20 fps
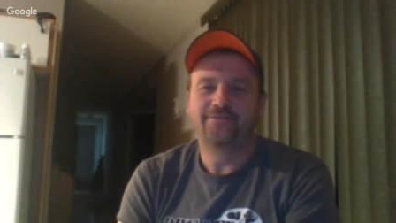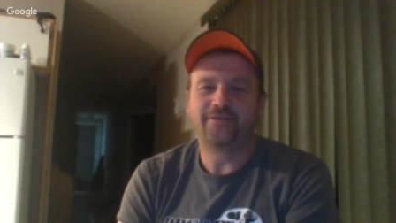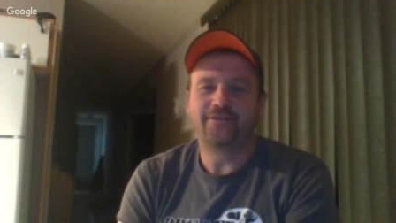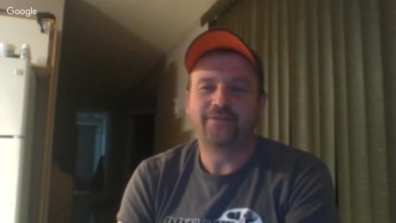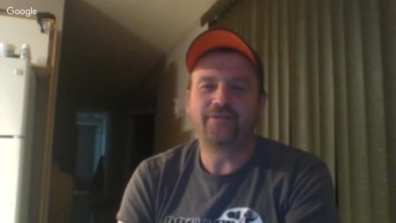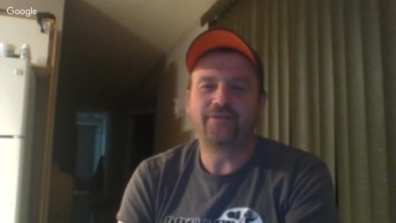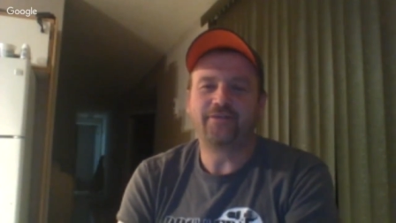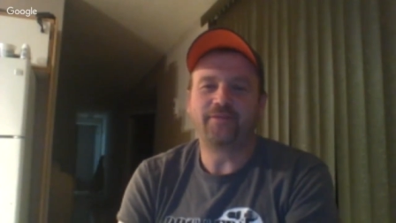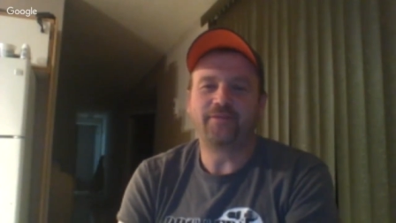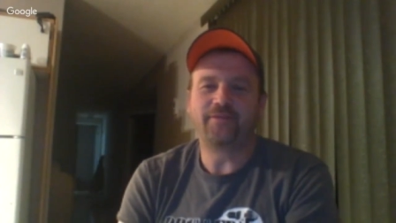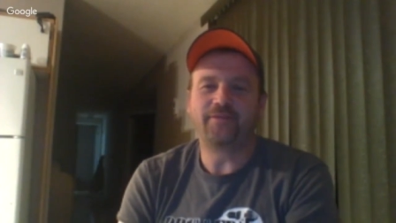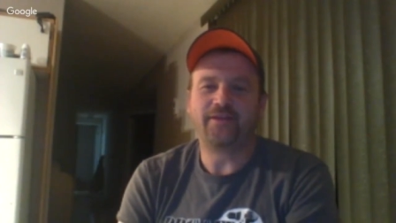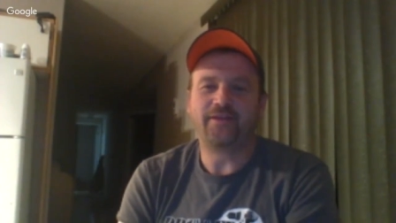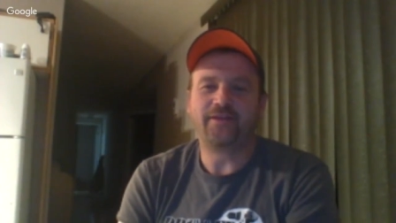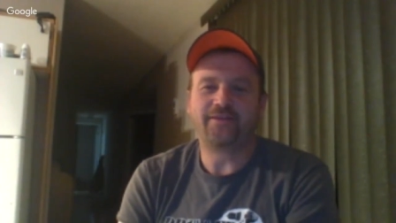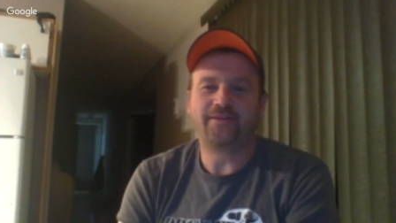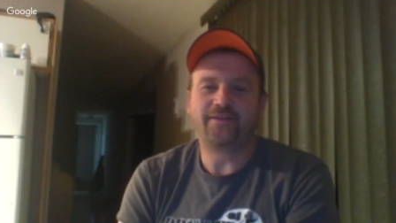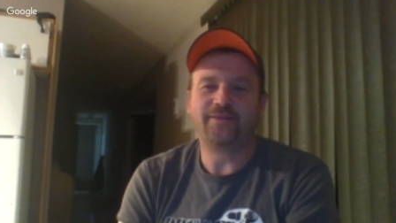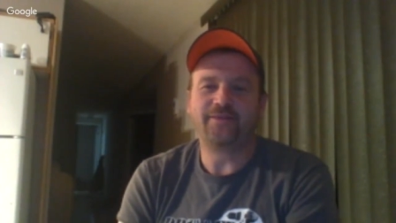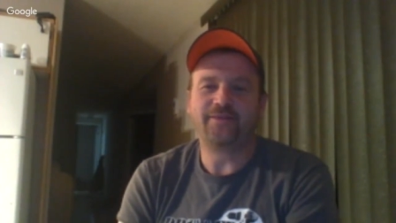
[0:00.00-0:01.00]
That would take me
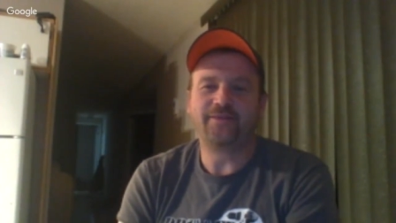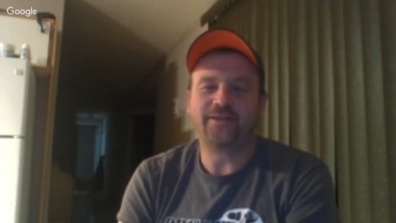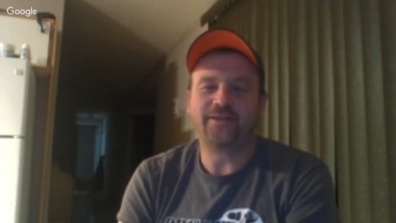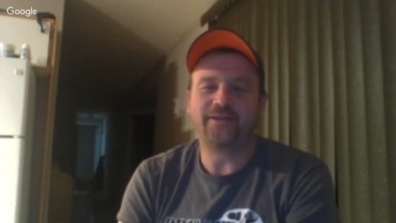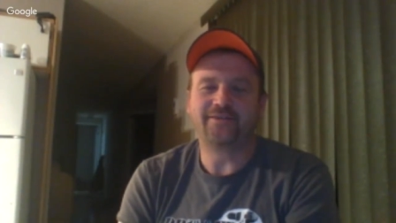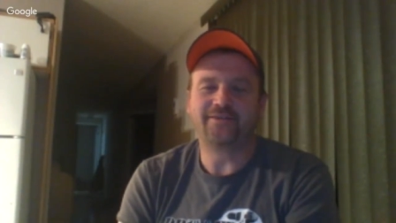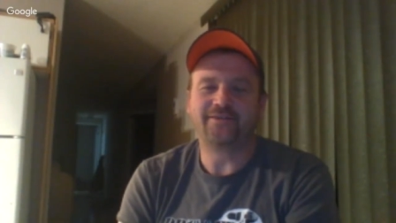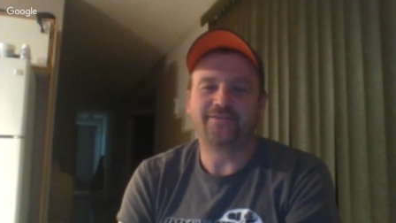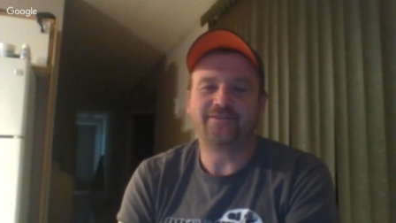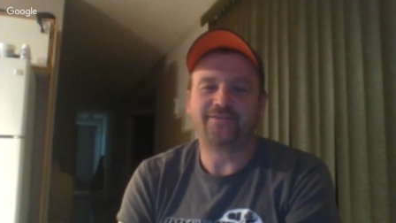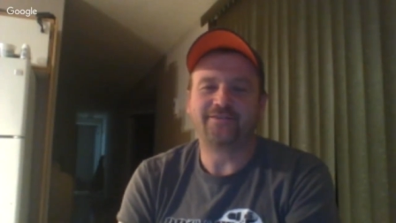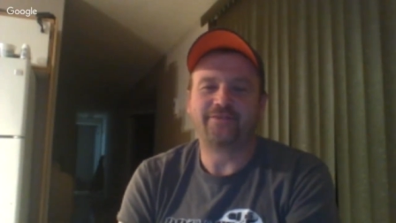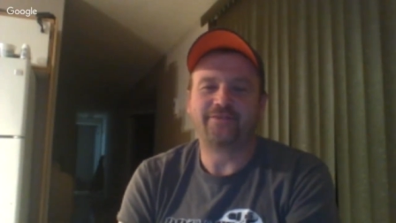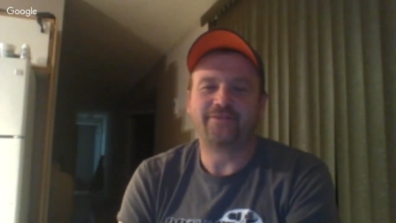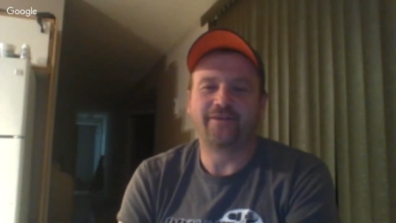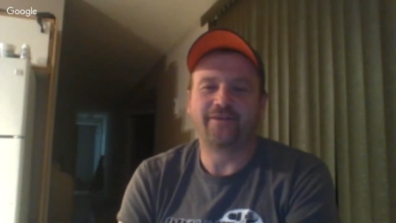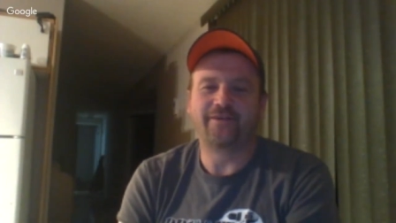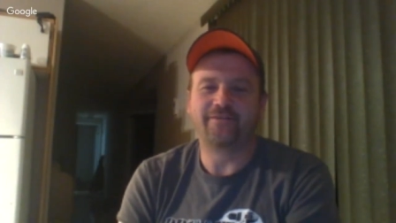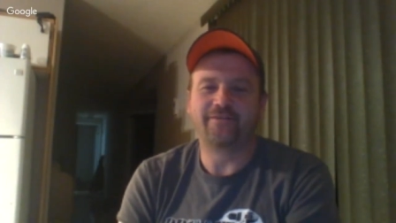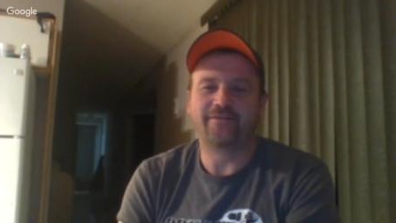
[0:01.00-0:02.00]
like 10 minutes just to
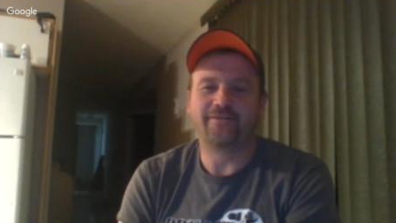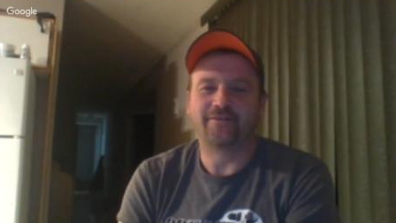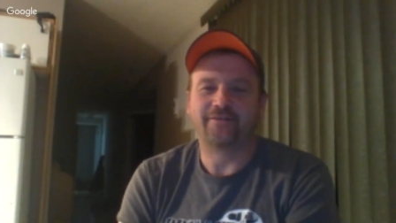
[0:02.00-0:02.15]
figure out.